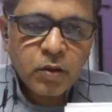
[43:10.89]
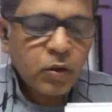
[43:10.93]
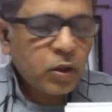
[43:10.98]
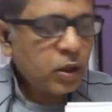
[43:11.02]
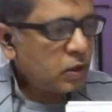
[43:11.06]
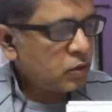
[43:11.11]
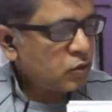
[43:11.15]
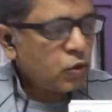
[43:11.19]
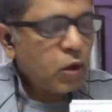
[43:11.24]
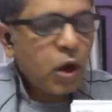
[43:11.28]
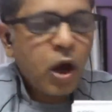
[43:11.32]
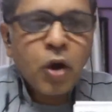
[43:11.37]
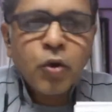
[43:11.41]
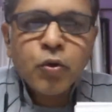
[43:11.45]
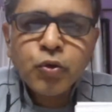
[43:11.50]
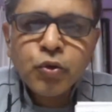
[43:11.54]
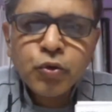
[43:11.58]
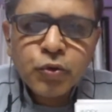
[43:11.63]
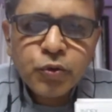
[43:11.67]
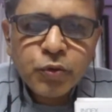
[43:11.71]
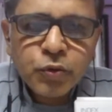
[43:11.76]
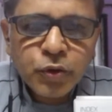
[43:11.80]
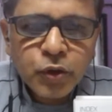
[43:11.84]
Okay, so how
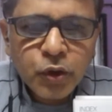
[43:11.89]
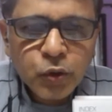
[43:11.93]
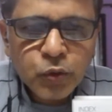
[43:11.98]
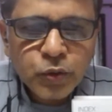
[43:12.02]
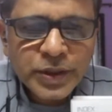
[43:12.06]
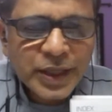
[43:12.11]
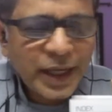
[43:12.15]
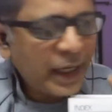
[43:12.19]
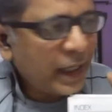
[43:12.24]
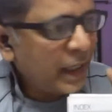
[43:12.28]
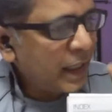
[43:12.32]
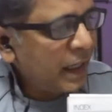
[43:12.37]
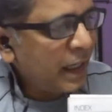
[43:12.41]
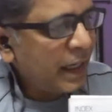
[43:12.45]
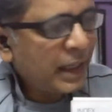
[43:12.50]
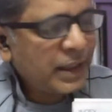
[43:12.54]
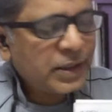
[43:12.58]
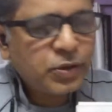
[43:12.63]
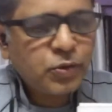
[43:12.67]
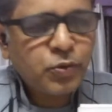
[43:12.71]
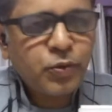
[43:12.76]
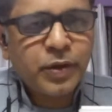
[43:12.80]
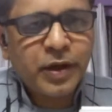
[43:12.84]
do you use an
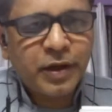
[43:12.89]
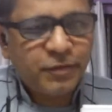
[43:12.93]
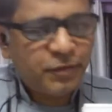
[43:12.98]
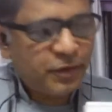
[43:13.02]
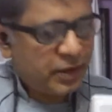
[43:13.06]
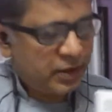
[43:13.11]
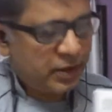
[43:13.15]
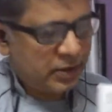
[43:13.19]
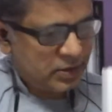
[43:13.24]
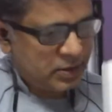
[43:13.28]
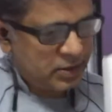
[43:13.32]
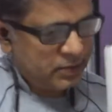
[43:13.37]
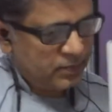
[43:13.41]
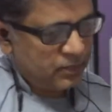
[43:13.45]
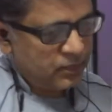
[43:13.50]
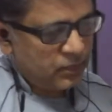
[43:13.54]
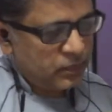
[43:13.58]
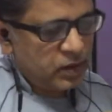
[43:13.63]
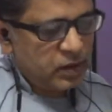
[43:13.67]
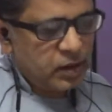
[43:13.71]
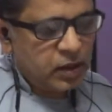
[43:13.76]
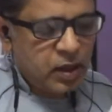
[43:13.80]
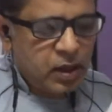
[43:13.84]
index to reference?
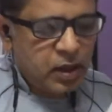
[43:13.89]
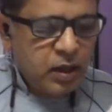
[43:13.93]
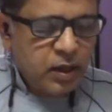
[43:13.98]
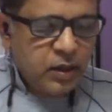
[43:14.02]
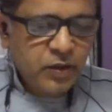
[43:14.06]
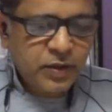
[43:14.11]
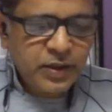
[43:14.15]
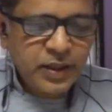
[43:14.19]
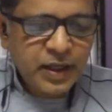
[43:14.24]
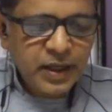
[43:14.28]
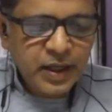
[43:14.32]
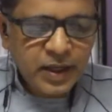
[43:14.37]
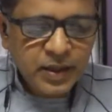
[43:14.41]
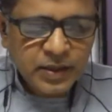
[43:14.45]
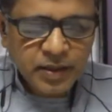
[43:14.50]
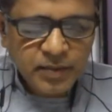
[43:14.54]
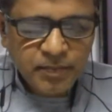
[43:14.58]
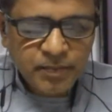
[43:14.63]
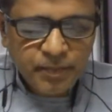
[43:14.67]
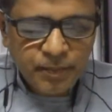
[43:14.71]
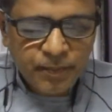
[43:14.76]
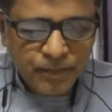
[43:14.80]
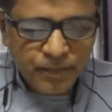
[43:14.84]
Now, there are
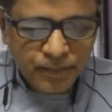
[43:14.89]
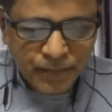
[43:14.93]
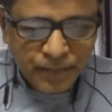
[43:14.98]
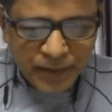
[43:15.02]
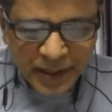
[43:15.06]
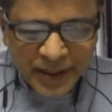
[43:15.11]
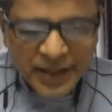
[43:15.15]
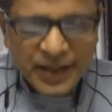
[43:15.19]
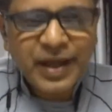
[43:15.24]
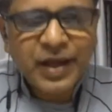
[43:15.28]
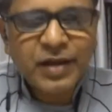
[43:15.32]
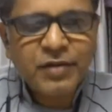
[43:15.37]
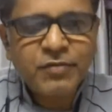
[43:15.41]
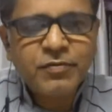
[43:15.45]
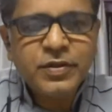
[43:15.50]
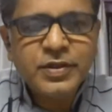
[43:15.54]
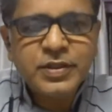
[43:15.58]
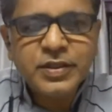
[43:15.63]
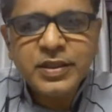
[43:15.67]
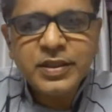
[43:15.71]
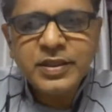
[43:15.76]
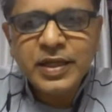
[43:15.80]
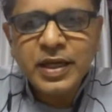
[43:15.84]
some
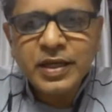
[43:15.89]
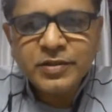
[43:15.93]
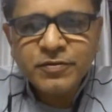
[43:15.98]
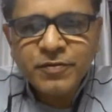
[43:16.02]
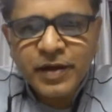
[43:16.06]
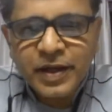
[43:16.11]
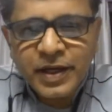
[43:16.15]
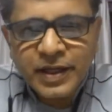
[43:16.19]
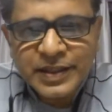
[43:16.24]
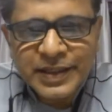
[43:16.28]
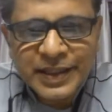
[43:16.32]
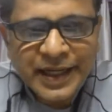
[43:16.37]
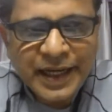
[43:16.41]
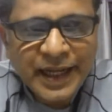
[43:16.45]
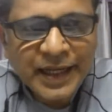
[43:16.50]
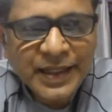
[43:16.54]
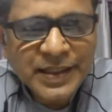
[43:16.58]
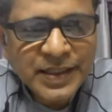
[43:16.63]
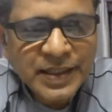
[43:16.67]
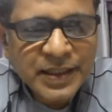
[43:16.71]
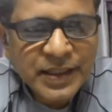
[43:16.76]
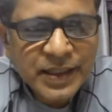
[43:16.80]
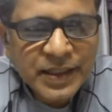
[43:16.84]
prerequisites as far as
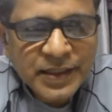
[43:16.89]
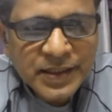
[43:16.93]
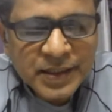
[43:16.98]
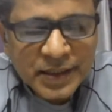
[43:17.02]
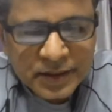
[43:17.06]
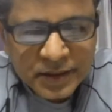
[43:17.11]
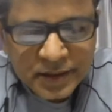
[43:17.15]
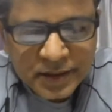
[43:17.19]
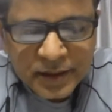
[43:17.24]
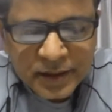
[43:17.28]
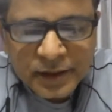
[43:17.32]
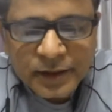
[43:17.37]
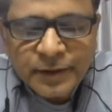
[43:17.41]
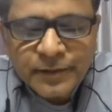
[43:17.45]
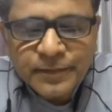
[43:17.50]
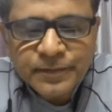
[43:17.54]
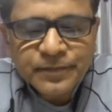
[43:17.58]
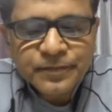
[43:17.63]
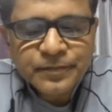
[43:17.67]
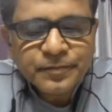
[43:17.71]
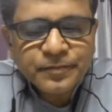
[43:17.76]
indexing is concerned.